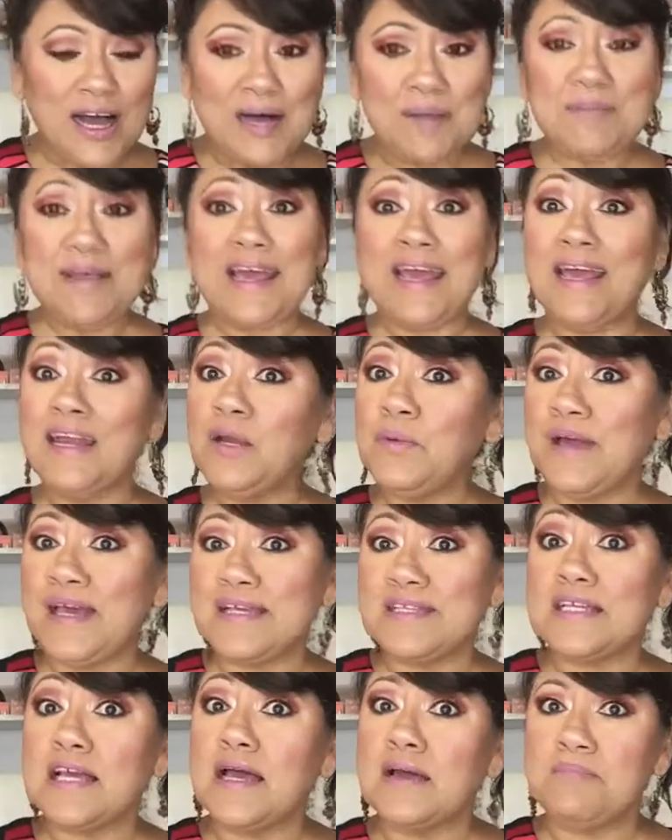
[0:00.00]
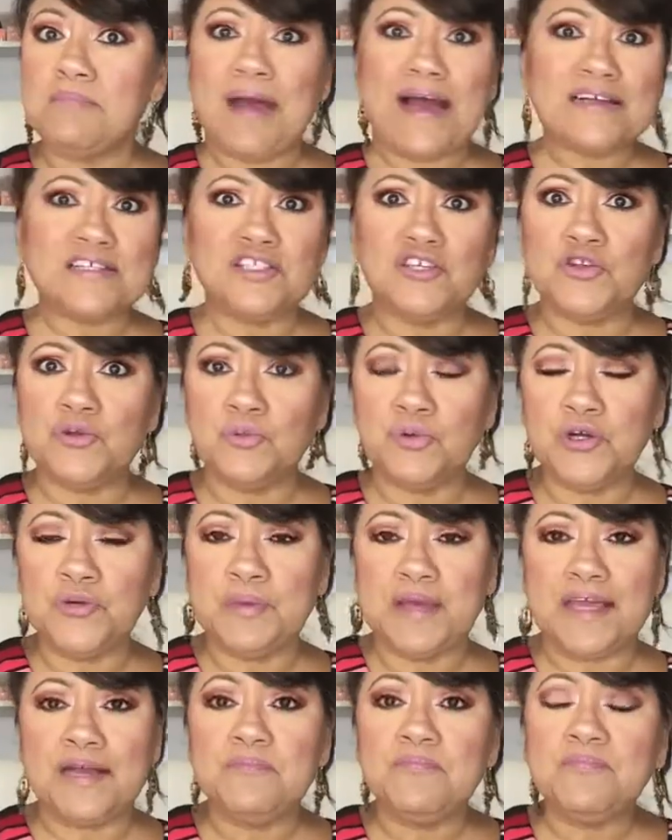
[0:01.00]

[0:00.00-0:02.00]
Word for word: um, anyways, back to the ruby.